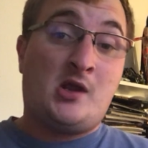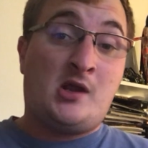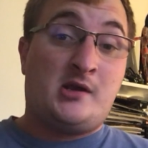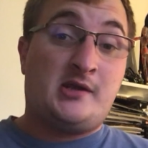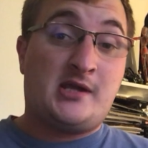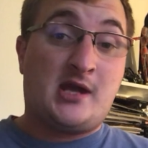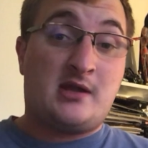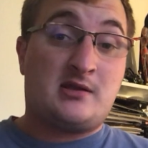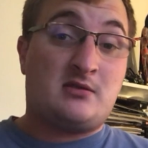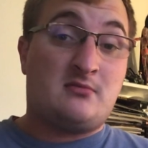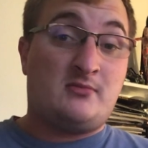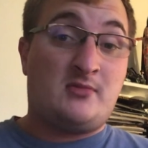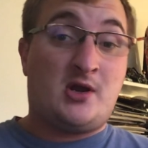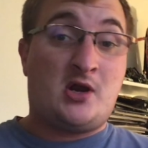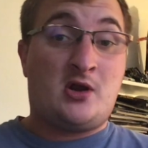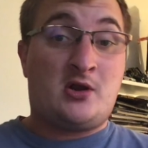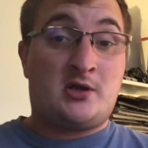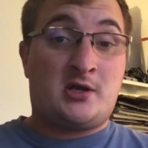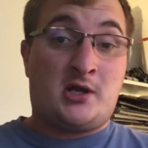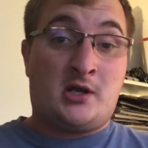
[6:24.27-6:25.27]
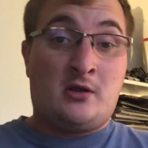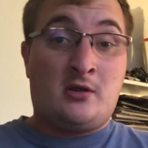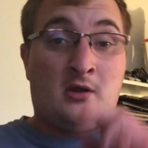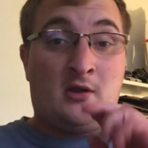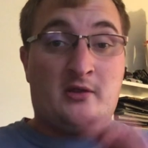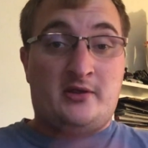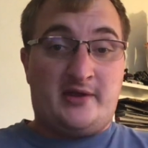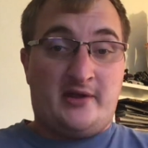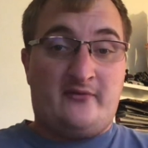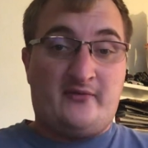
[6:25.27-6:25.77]
Captain America,
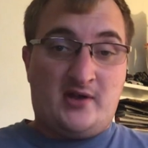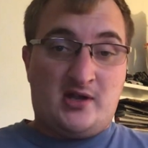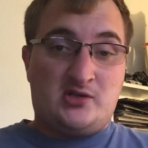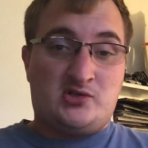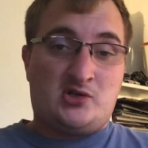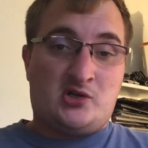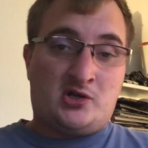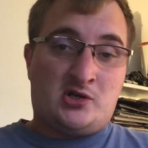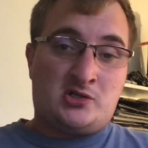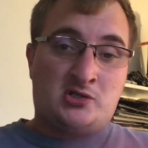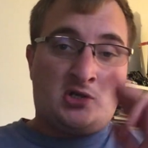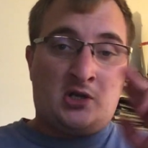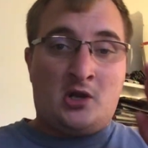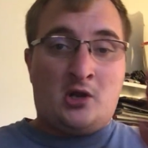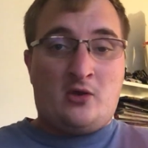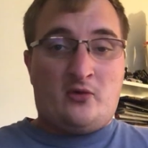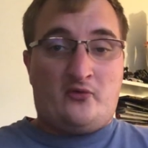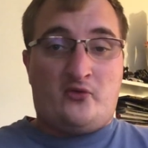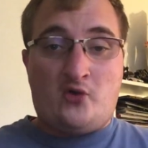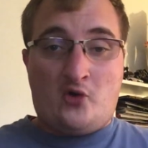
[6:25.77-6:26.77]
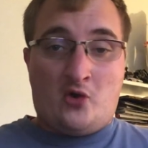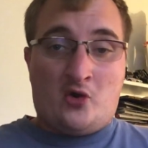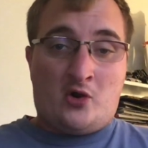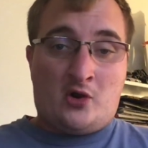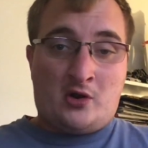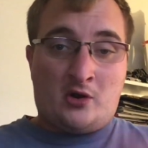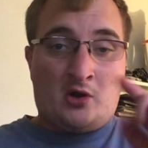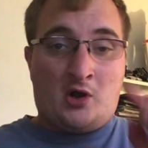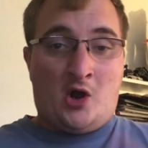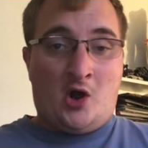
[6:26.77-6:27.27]
The Avengers,
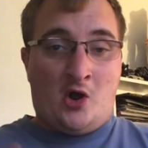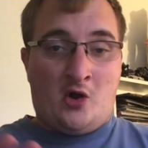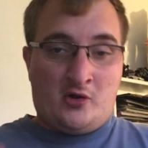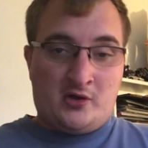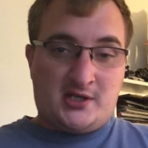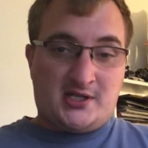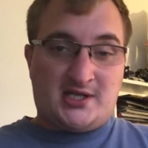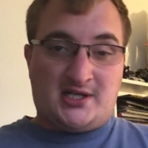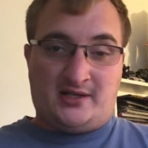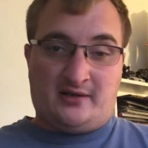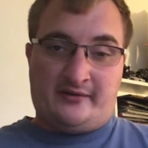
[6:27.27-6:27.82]
Thor, Hulks,